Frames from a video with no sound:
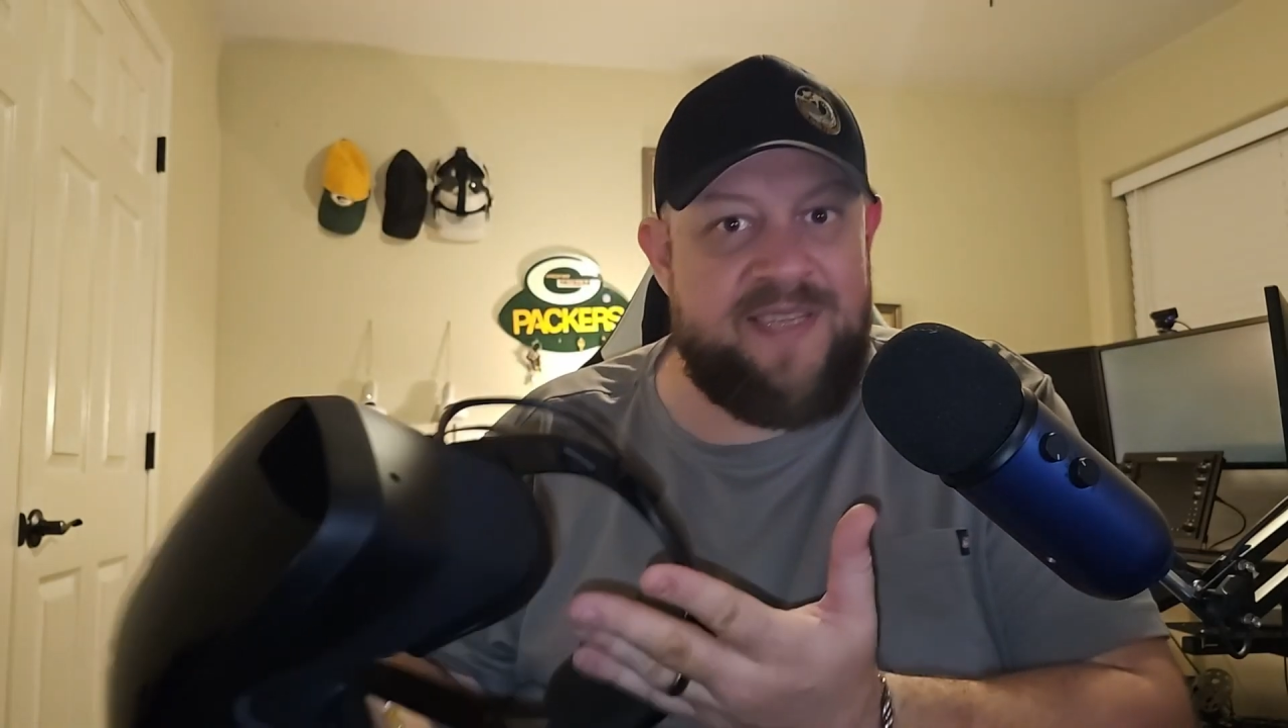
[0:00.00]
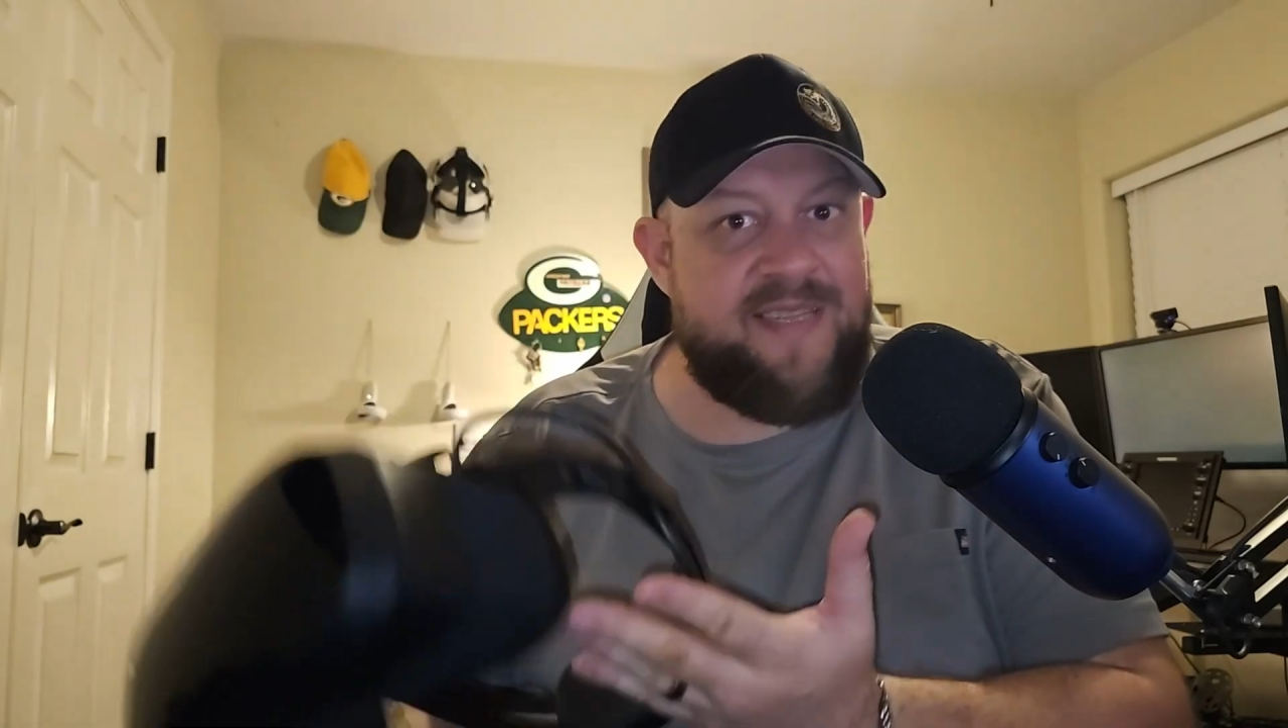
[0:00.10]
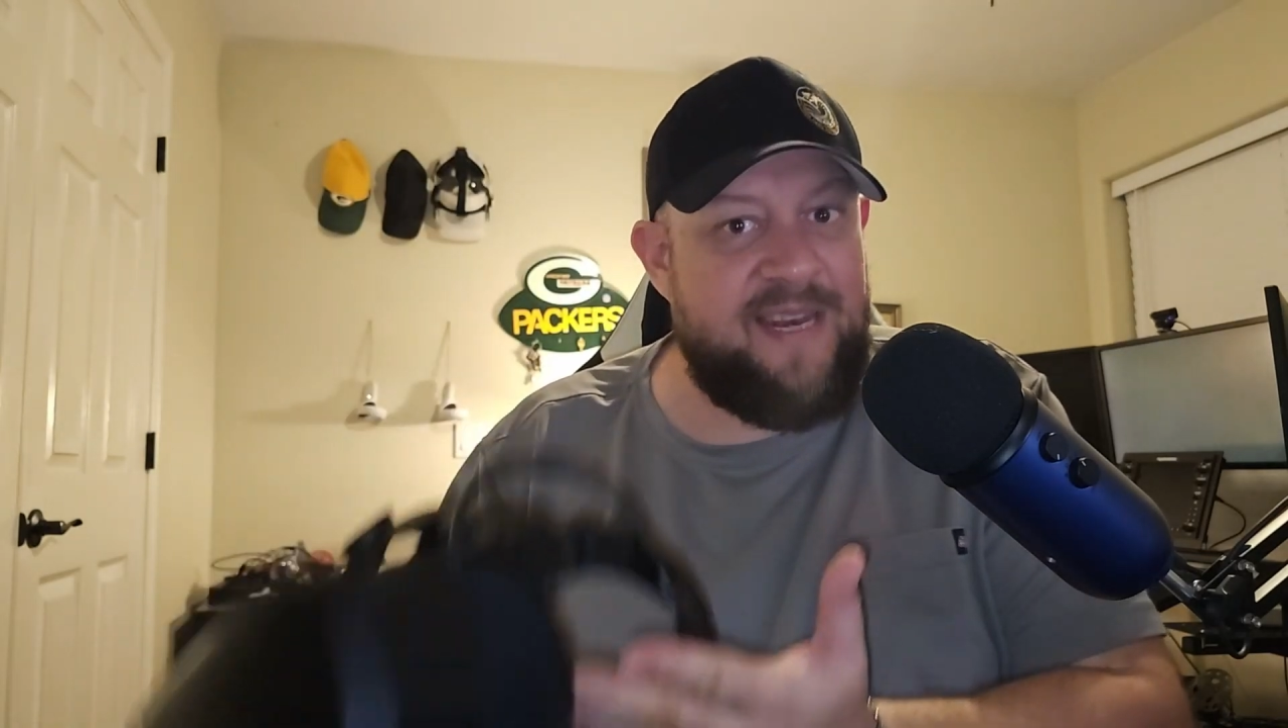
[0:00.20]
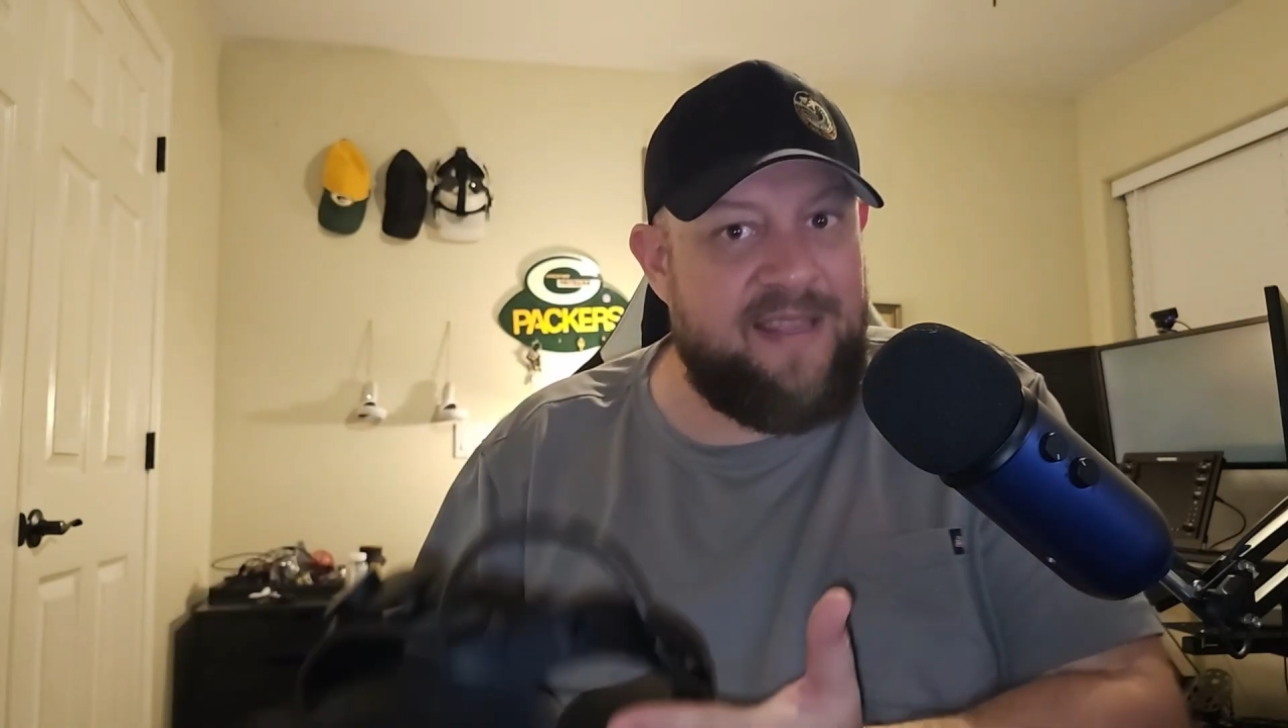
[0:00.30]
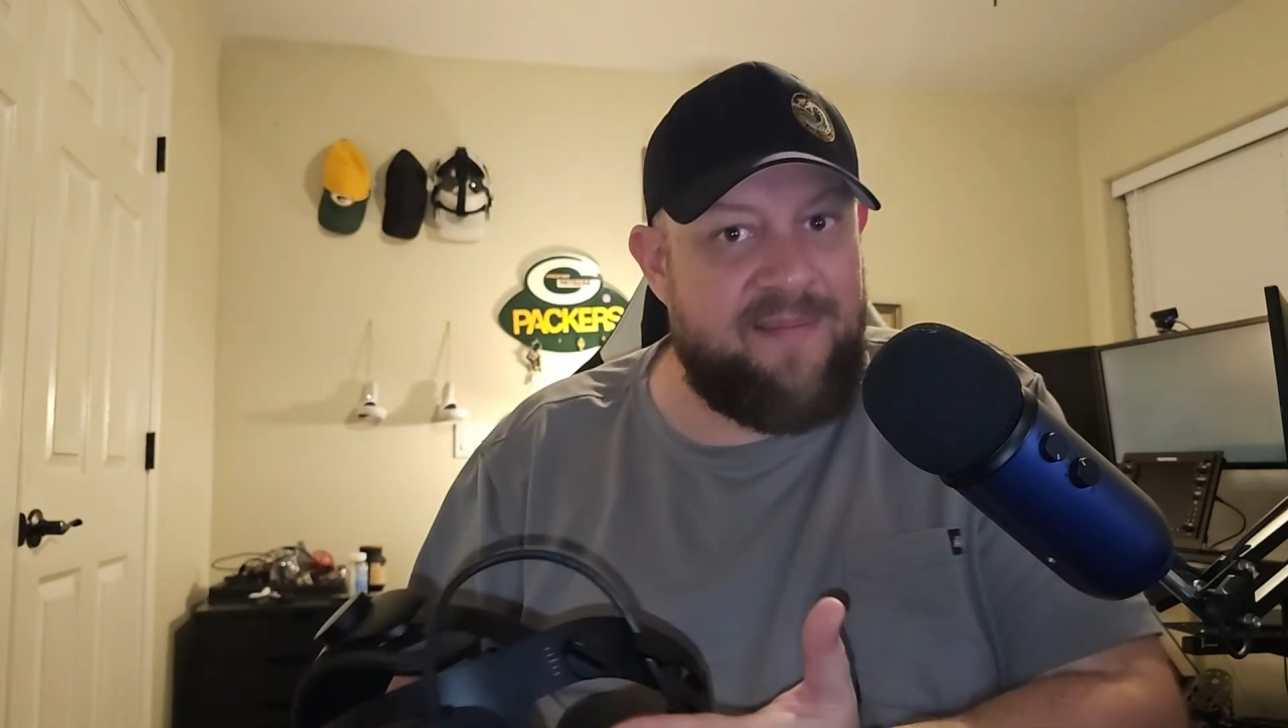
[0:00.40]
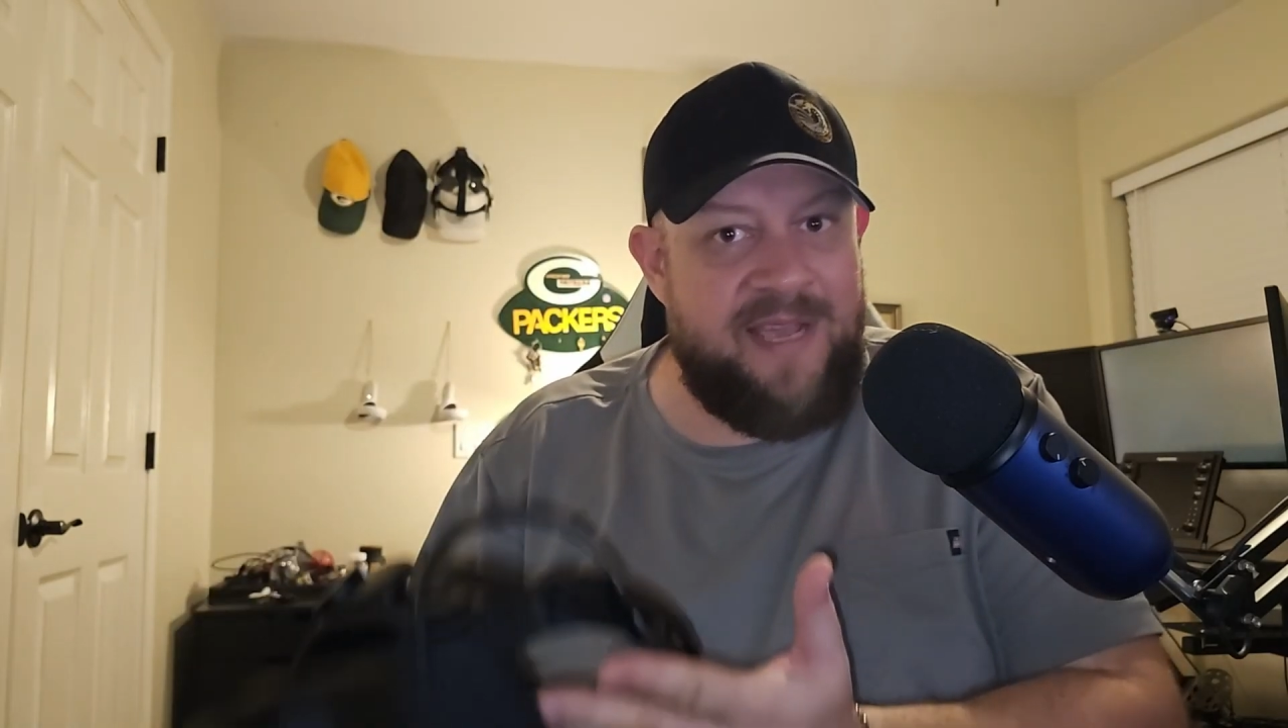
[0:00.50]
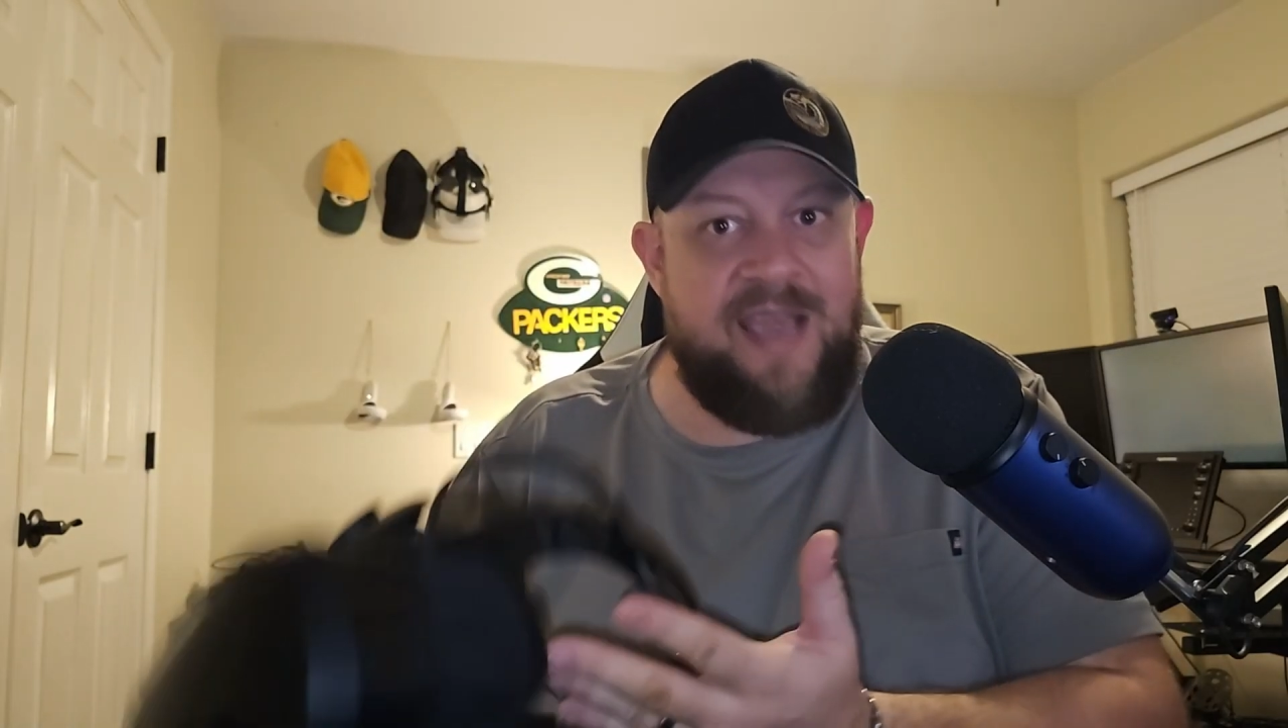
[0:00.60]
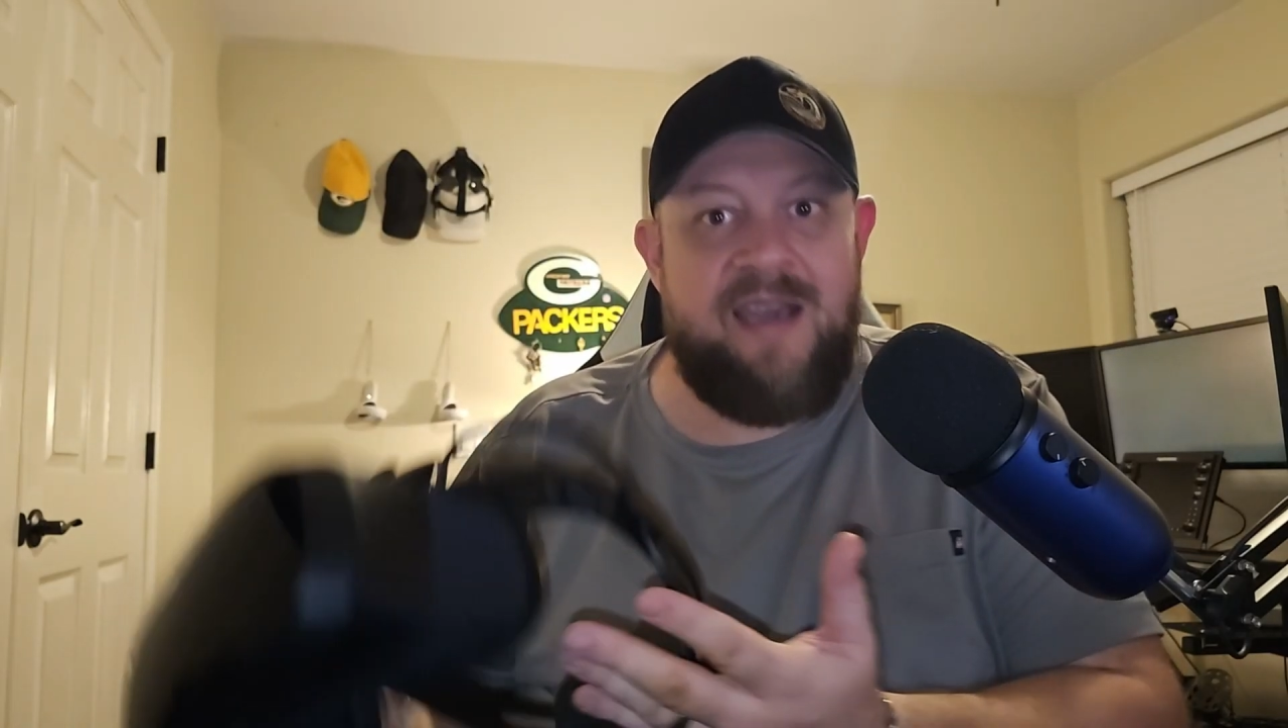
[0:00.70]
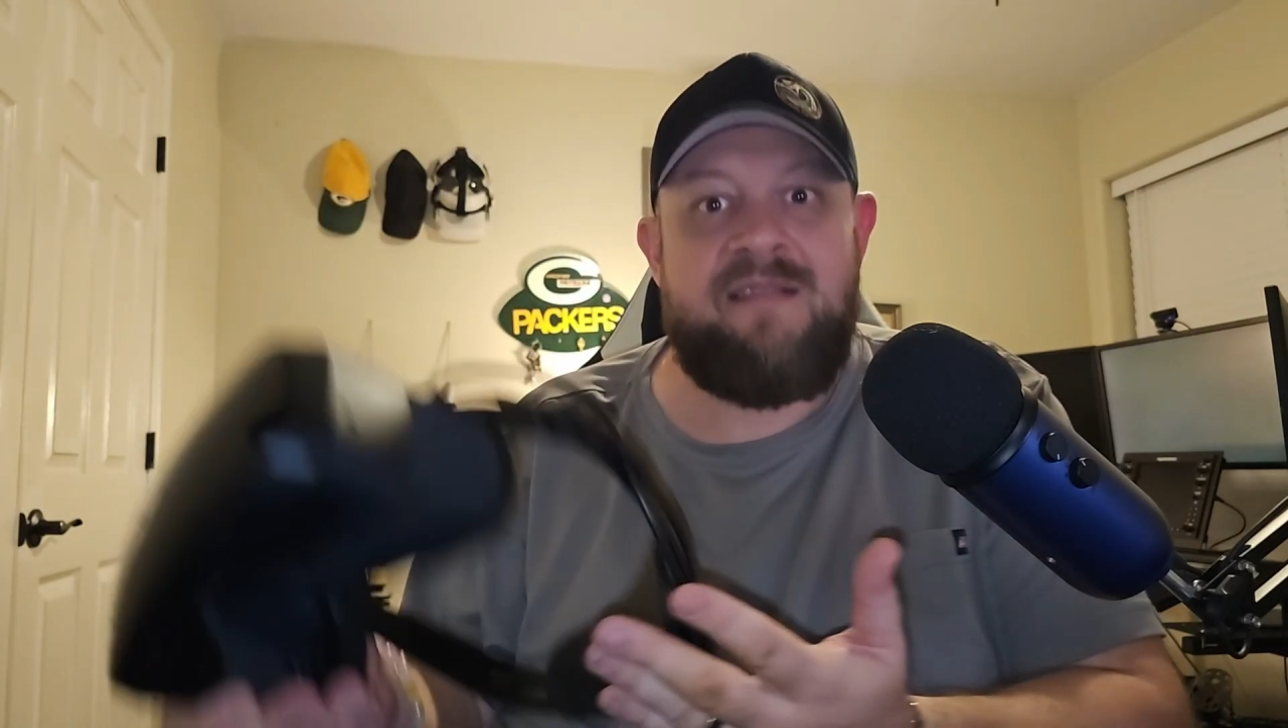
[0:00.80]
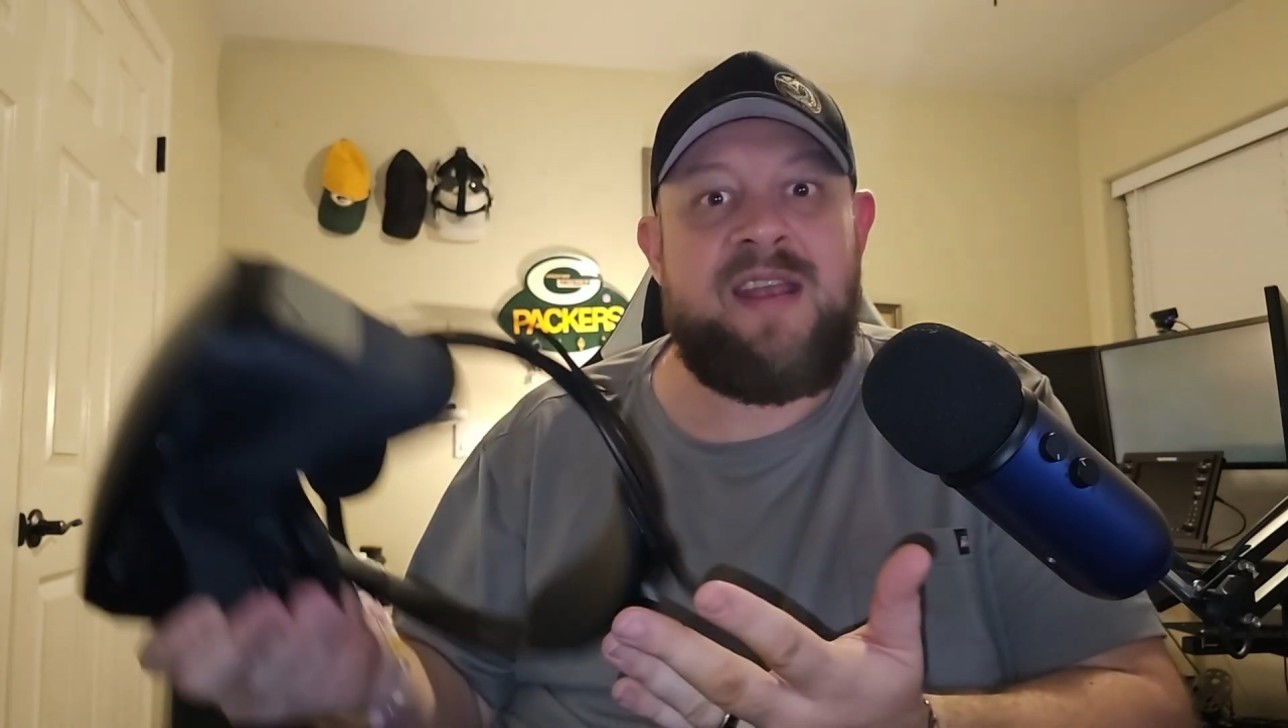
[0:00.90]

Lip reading: setting them down,